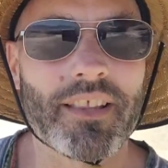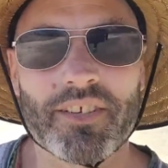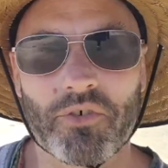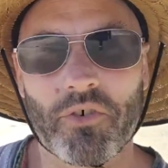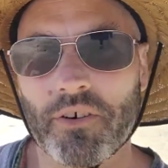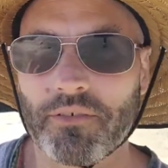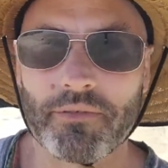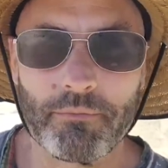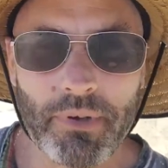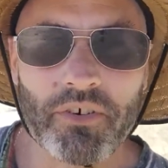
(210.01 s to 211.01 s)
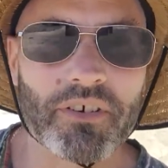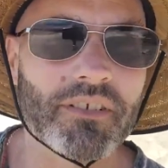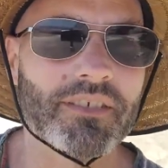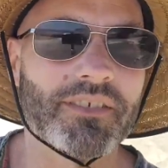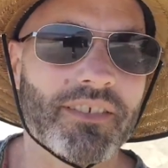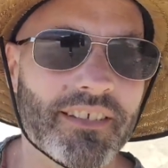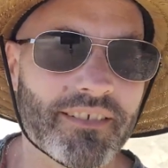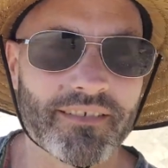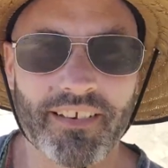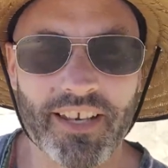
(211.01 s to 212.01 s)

They draw on minerals and